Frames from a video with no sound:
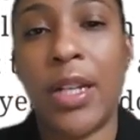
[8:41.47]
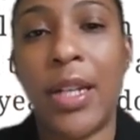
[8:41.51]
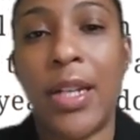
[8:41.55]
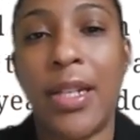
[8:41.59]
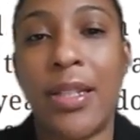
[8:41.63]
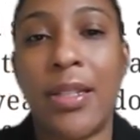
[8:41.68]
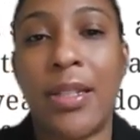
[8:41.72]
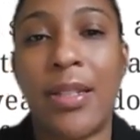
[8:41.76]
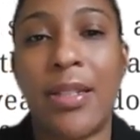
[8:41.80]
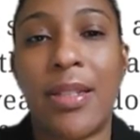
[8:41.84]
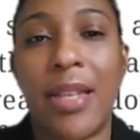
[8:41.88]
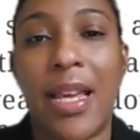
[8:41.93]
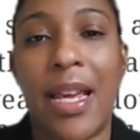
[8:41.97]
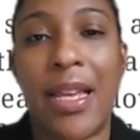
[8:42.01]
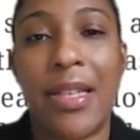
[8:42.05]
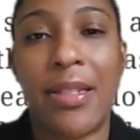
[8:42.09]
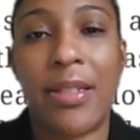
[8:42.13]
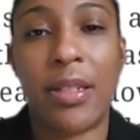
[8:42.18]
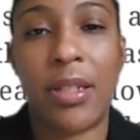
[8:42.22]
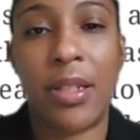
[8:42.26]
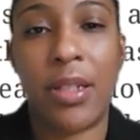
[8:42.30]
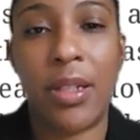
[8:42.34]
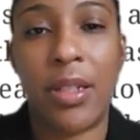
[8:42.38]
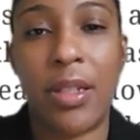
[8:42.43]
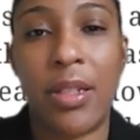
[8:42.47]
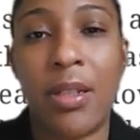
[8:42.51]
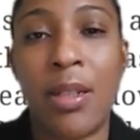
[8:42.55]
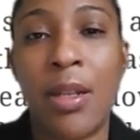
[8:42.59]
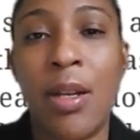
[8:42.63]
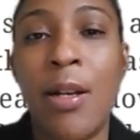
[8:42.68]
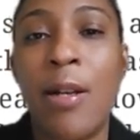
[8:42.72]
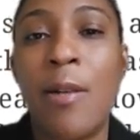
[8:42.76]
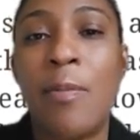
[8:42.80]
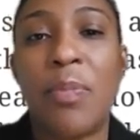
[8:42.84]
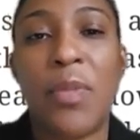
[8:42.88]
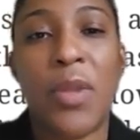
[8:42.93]
finances as good,
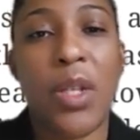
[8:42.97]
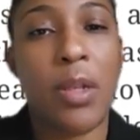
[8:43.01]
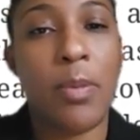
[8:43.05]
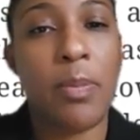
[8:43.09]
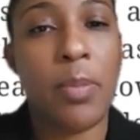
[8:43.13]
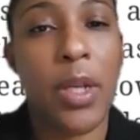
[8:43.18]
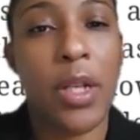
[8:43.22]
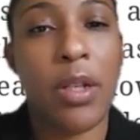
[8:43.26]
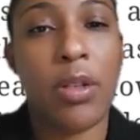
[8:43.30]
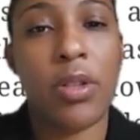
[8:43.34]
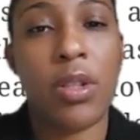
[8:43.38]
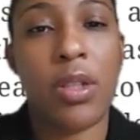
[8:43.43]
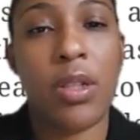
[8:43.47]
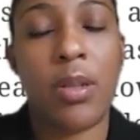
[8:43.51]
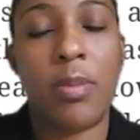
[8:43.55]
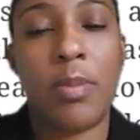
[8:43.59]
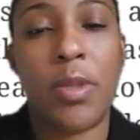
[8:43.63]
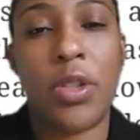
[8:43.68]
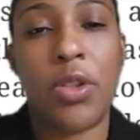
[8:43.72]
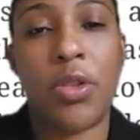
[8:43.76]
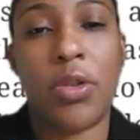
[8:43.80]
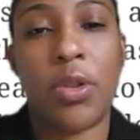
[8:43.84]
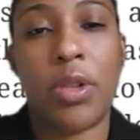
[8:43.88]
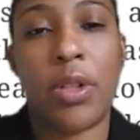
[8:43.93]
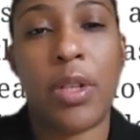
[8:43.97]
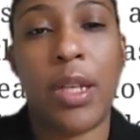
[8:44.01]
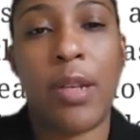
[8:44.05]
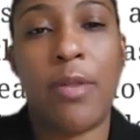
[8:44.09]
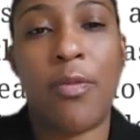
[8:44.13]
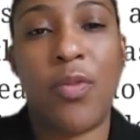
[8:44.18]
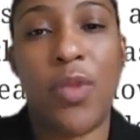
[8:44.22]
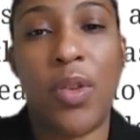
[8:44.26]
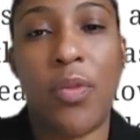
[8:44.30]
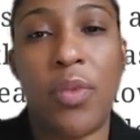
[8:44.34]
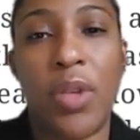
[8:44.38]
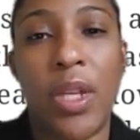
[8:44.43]
compared to the
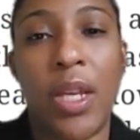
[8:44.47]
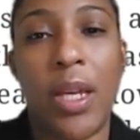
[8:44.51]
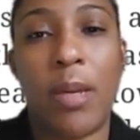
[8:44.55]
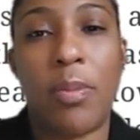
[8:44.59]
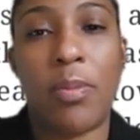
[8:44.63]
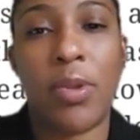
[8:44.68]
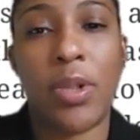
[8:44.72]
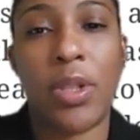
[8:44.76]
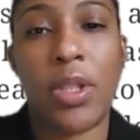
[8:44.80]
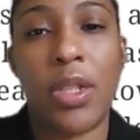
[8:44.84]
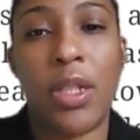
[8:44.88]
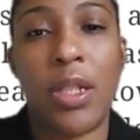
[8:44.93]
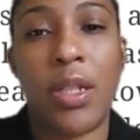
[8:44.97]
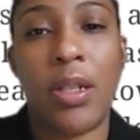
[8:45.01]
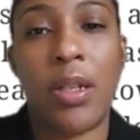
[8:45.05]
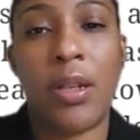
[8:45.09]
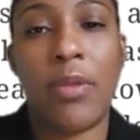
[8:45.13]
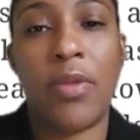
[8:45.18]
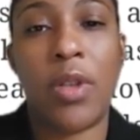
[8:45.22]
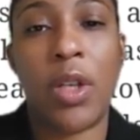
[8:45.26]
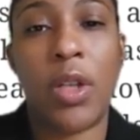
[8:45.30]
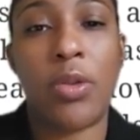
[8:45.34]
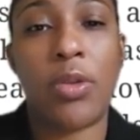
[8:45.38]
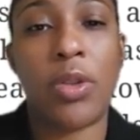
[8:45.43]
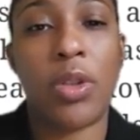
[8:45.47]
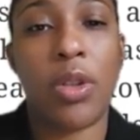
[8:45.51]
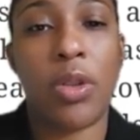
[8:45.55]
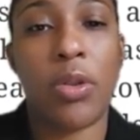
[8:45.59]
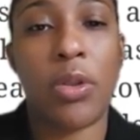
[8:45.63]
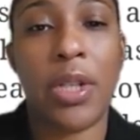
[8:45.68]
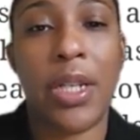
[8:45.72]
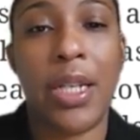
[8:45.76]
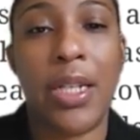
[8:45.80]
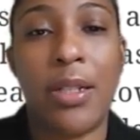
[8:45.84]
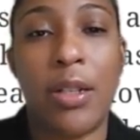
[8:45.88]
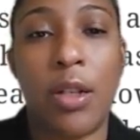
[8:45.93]
majority, 58% of those
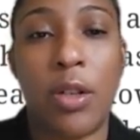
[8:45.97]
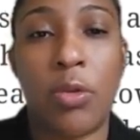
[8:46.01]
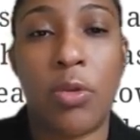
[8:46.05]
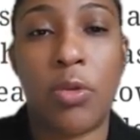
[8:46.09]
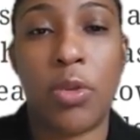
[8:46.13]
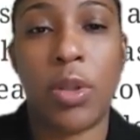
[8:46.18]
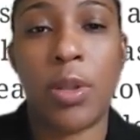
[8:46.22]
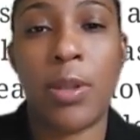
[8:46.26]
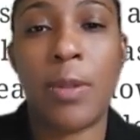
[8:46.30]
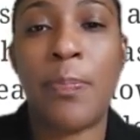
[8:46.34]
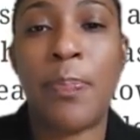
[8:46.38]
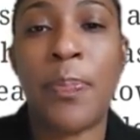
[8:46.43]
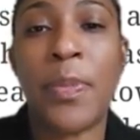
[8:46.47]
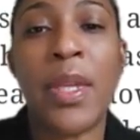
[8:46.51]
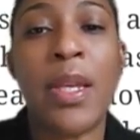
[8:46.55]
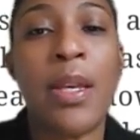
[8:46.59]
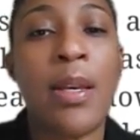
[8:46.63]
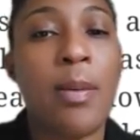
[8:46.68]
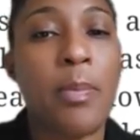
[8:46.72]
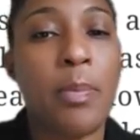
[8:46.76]
30 and older.